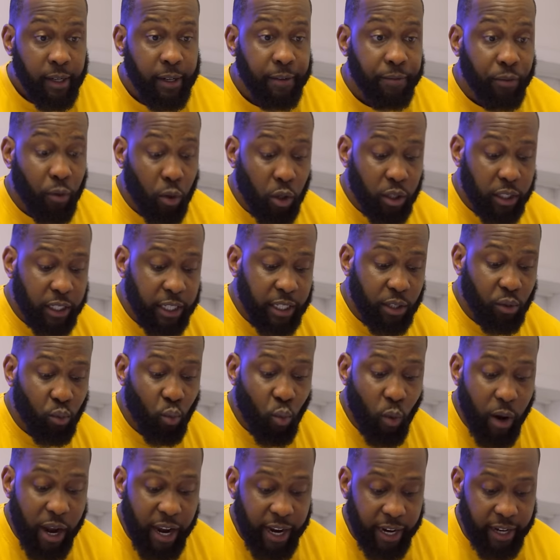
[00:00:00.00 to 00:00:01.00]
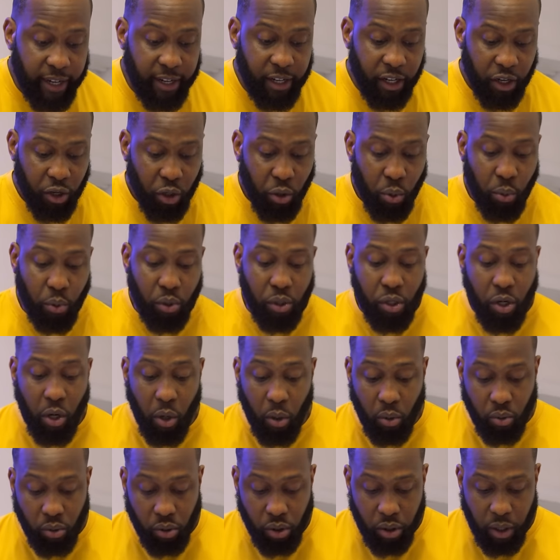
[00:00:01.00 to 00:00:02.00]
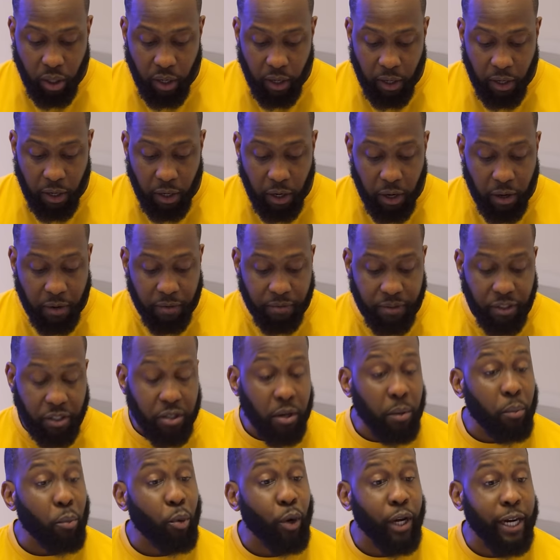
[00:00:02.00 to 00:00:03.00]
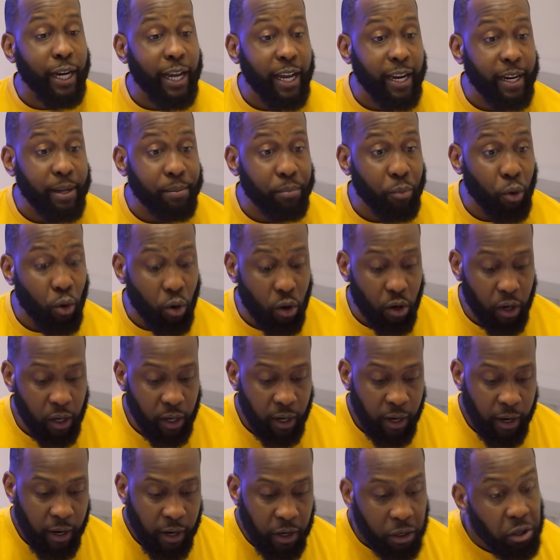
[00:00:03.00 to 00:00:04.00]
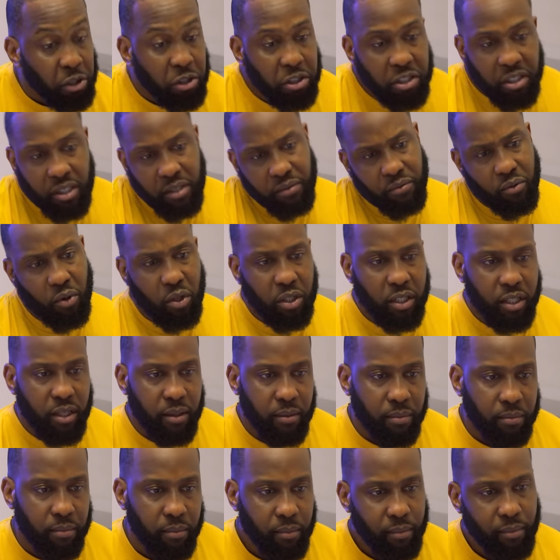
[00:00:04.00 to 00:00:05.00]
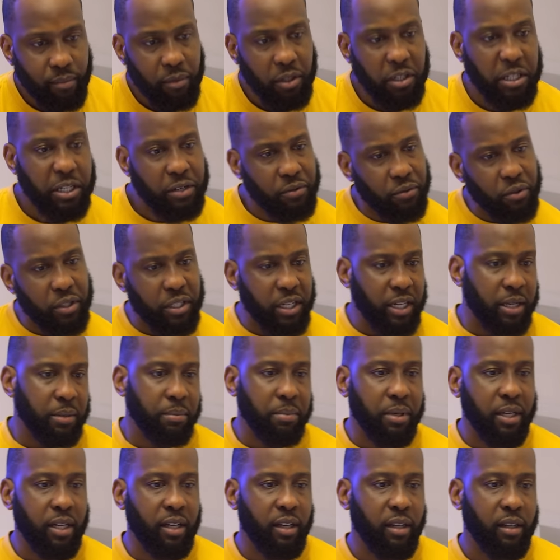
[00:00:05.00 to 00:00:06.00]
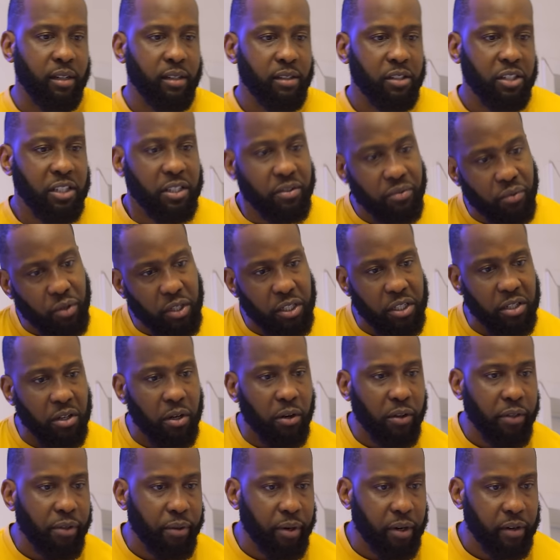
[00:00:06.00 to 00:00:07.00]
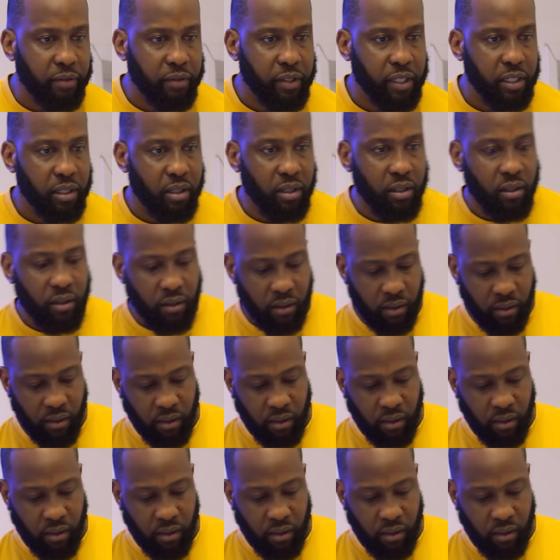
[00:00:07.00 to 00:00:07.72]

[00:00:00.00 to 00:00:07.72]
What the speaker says: Divorce is when you don't love someone anymore. Just divorce them. You can divorce anybody. She's divorcing all three of us.